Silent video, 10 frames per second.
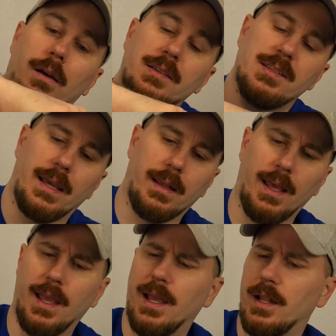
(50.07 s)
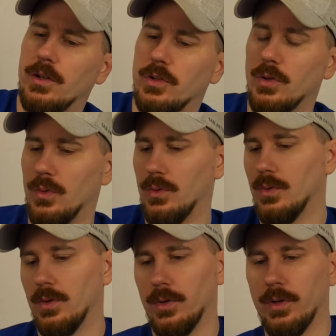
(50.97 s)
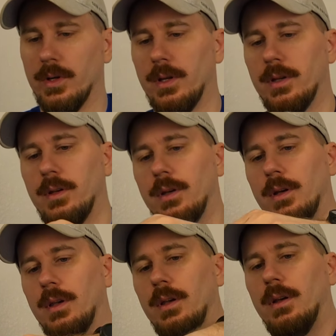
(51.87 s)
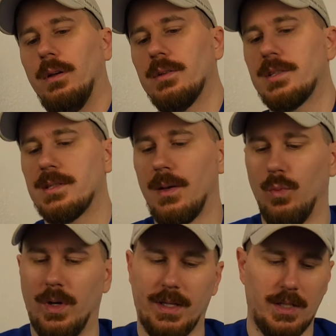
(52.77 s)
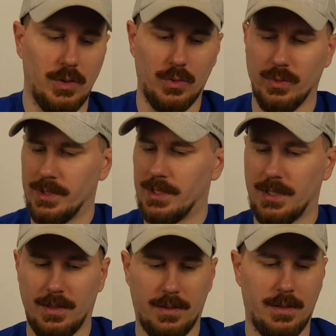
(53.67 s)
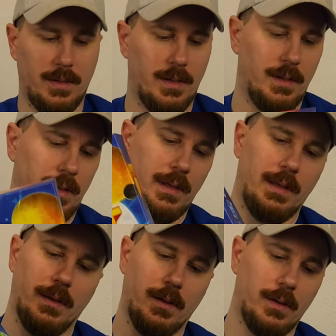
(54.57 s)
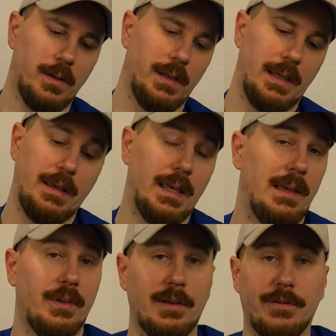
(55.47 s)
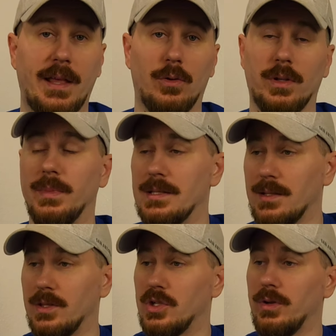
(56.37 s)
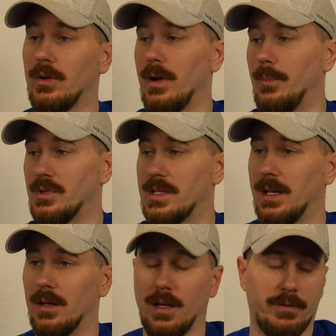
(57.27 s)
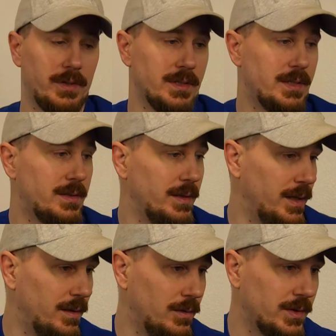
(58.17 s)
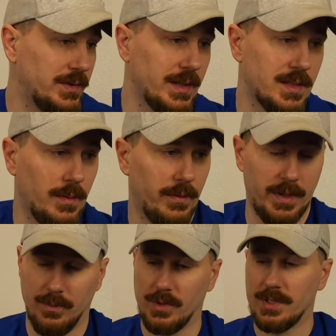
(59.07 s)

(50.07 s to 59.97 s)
secondhand or somewhat used. Even if that only means that the shrink wrap was taken off, because it looks like some of them are